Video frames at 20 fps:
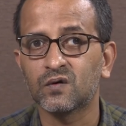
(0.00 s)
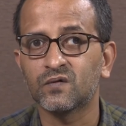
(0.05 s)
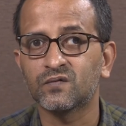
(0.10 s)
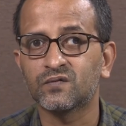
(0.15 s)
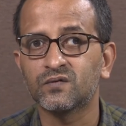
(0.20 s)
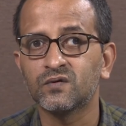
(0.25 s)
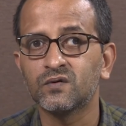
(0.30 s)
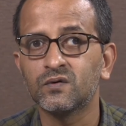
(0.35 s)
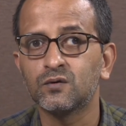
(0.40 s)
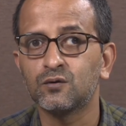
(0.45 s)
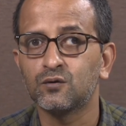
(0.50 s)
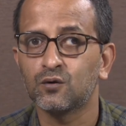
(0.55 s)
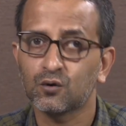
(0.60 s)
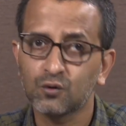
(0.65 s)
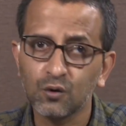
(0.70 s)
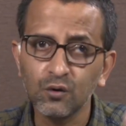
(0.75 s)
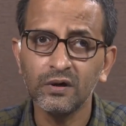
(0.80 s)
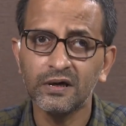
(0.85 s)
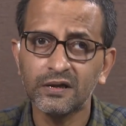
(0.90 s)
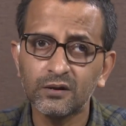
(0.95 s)
of
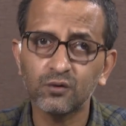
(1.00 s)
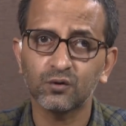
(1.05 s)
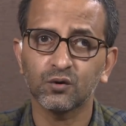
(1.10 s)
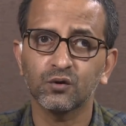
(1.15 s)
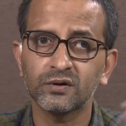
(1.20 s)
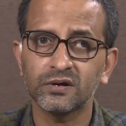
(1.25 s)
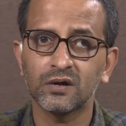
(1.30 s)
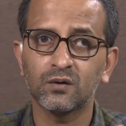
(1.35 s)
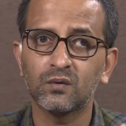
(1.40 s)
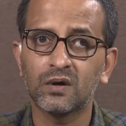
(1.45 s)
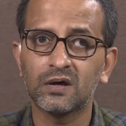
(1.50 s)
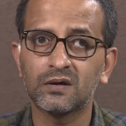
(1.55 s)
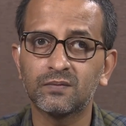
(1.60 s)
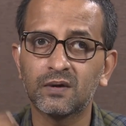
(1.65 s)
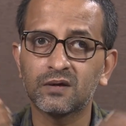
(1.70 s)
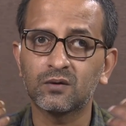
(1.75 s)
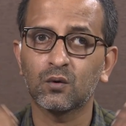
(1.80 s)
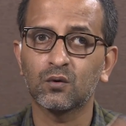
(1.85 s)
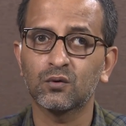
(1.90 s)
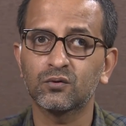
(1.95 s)
not only the social
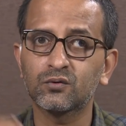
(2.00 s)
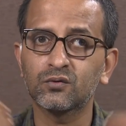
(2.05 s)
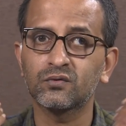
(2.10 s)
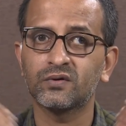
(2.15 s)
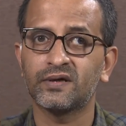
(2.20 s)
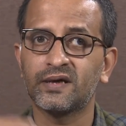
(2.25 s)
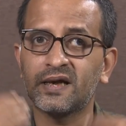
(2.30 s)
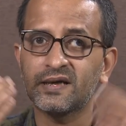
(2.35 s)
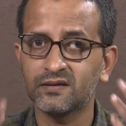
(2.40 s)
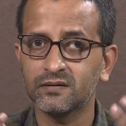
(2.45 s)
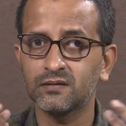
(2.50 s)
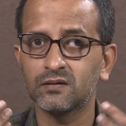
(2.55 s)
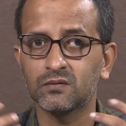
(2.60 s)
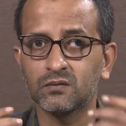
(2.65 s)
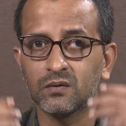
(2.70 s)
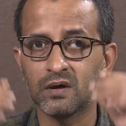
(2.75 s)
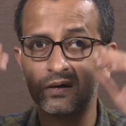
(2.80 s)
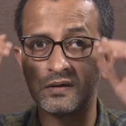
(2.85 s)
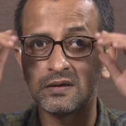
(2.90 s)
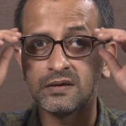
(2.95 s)
world, but also the
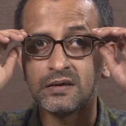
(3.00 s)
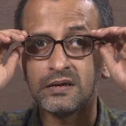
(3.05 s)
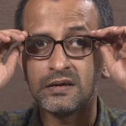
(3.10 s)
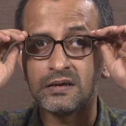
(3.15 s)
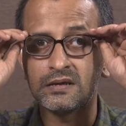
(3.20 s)
natural world